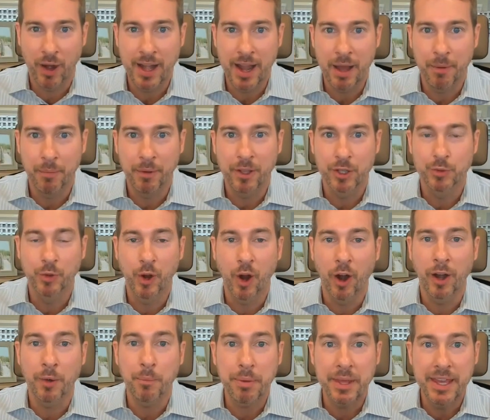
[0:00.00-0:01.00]
right now because we
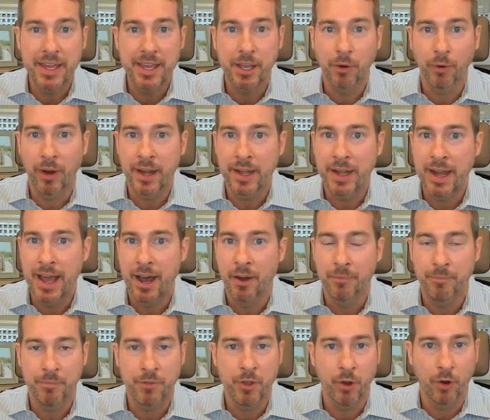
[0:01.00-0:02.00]
are at peak right
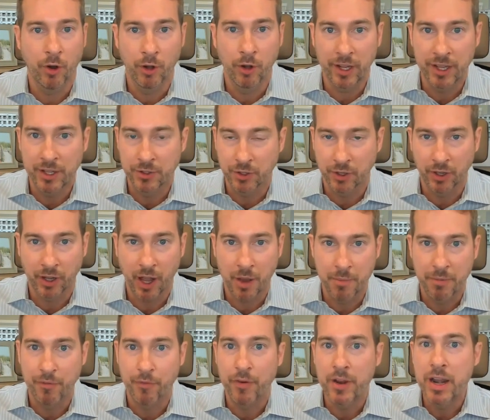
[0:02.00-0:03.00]
now. You know, earnings are going to
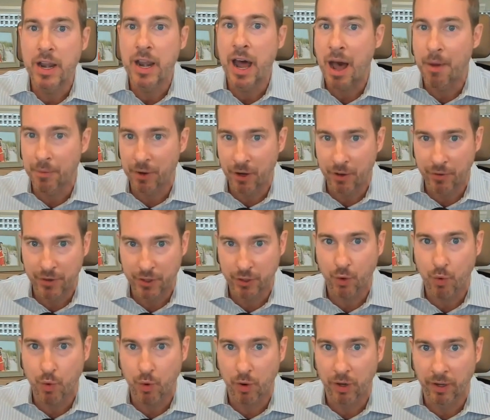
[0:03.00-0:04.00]
come in phenomenal this
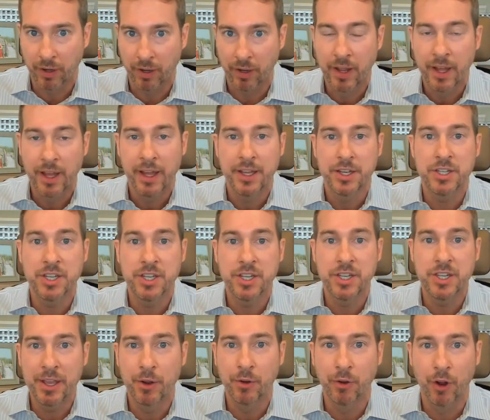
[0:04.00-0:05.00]
quarter.
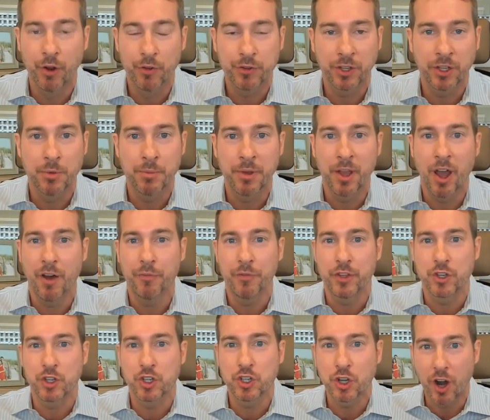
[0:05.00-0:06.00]
GDP growth is going to be off
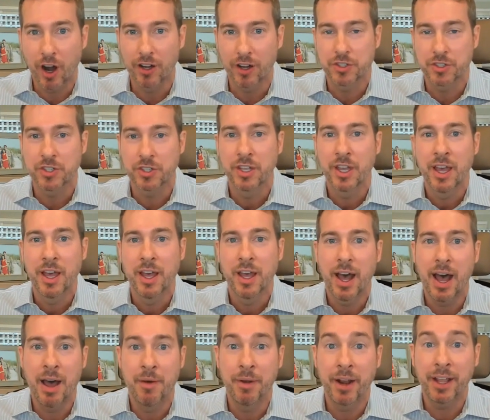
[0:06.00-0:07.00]
the charts.
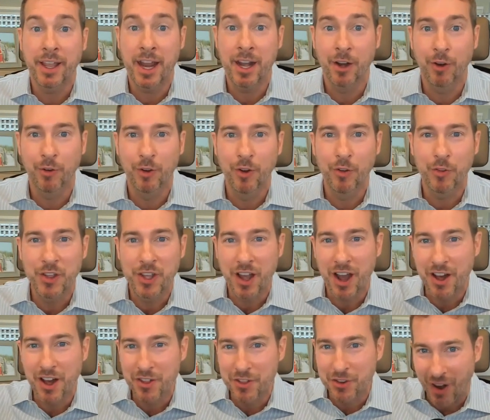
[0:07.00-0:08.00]
Um, and I kind of agree with the
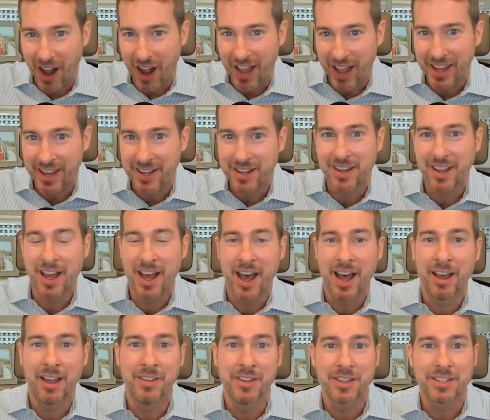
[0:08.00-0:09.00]
other Ryan
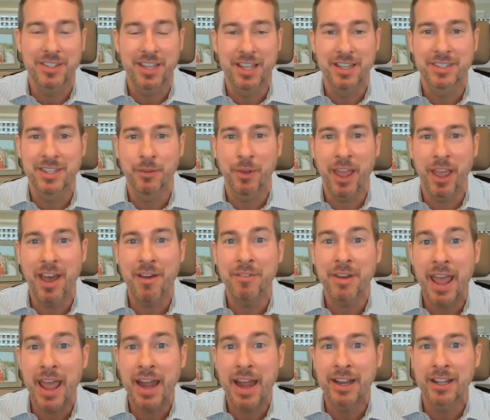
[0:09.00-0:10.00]
uh, in the sense that we haven't
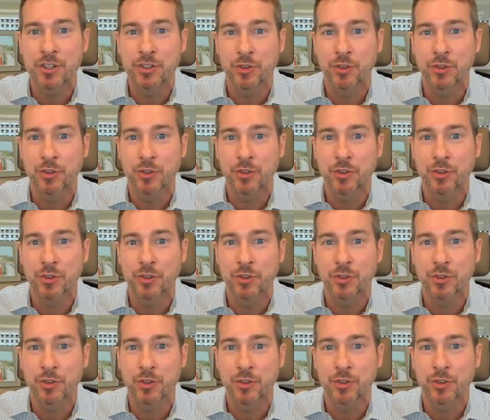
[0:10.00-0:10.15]
had any